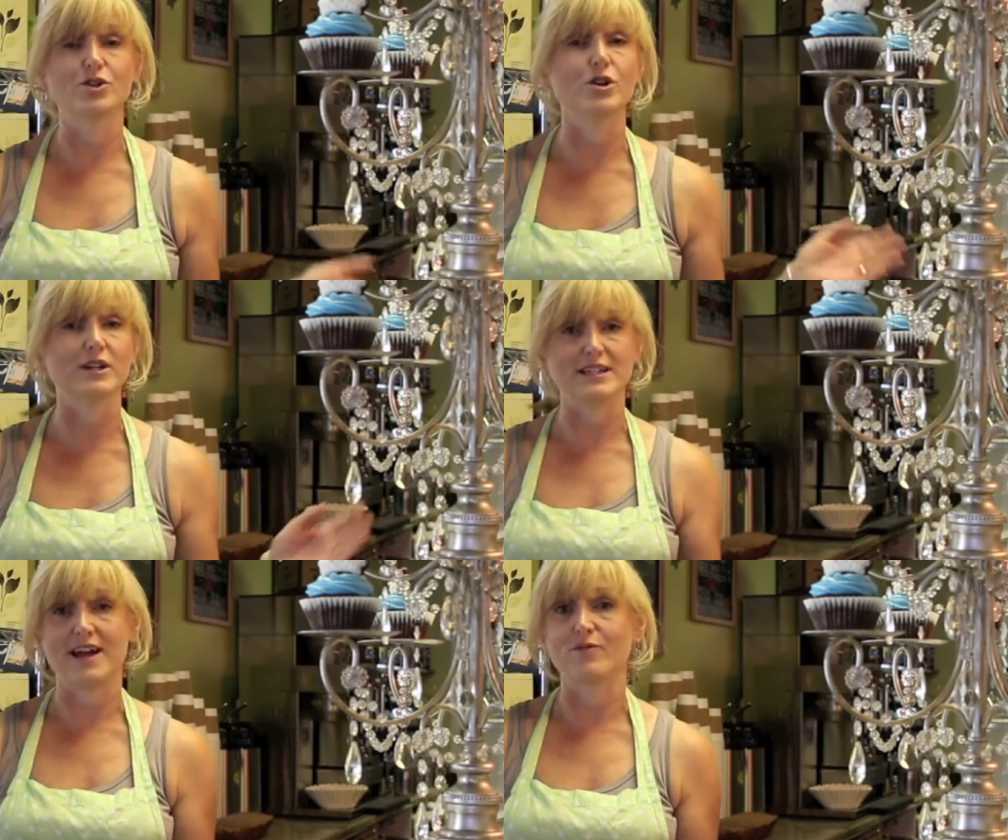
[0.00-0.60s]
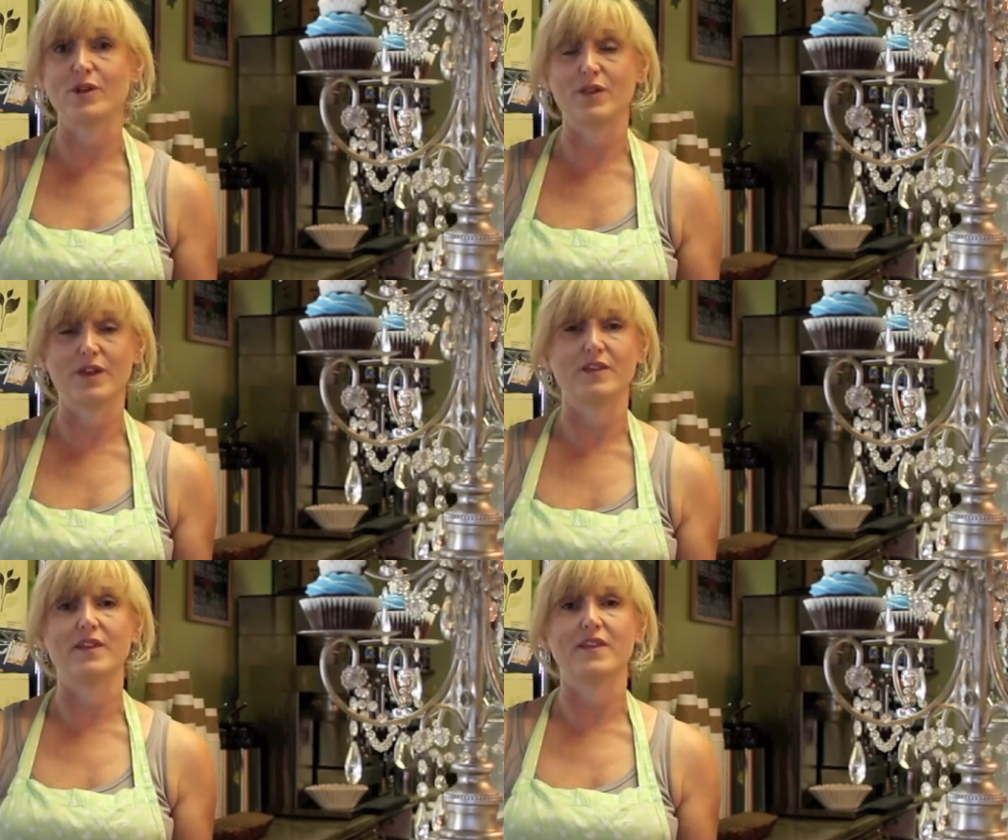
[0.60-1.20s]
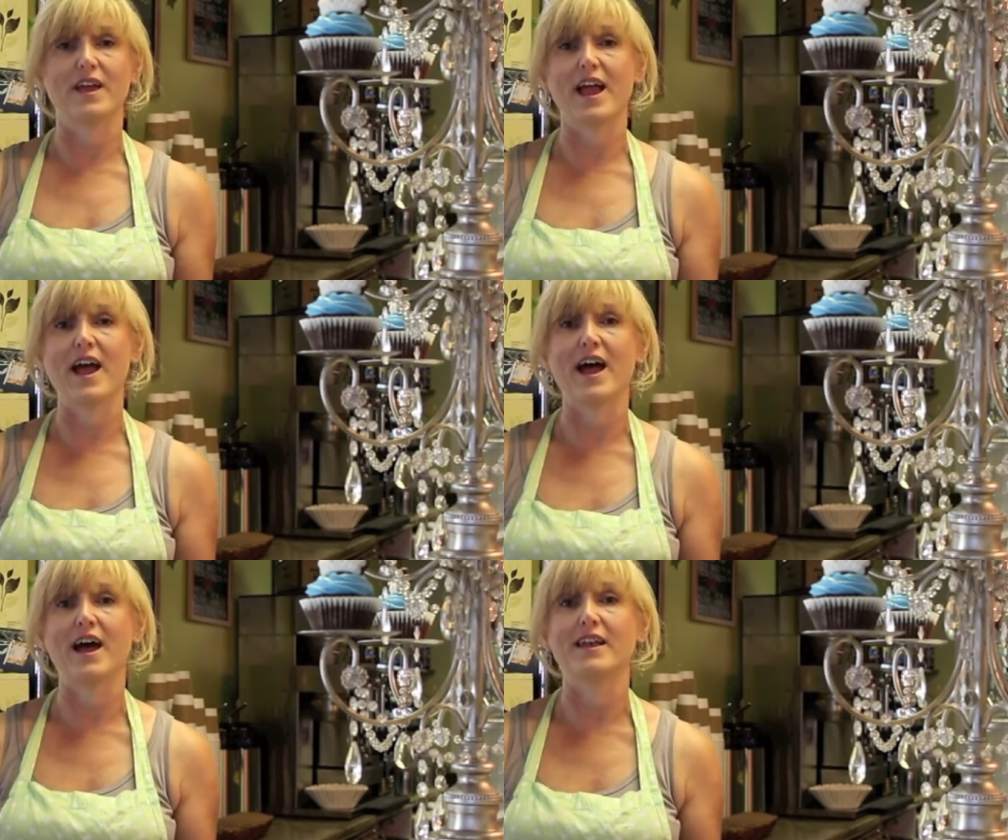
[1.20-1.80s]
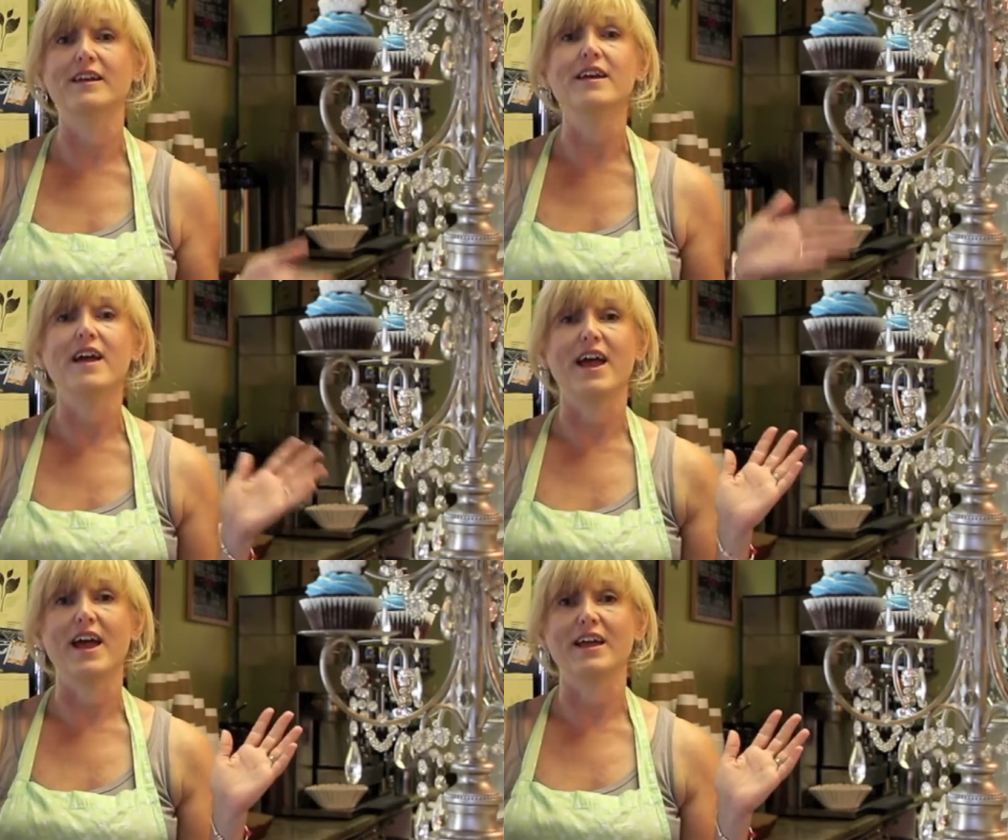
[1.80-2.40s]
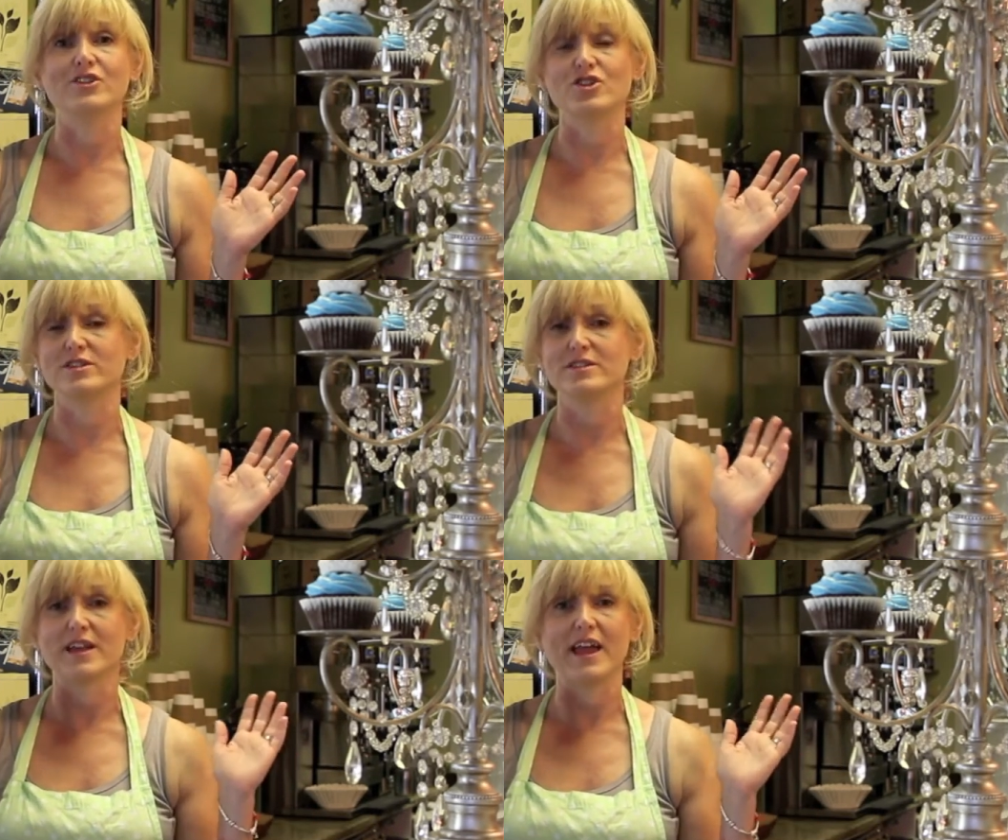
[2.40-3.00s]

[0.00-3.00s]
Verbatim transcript: cooked everything that they had, and just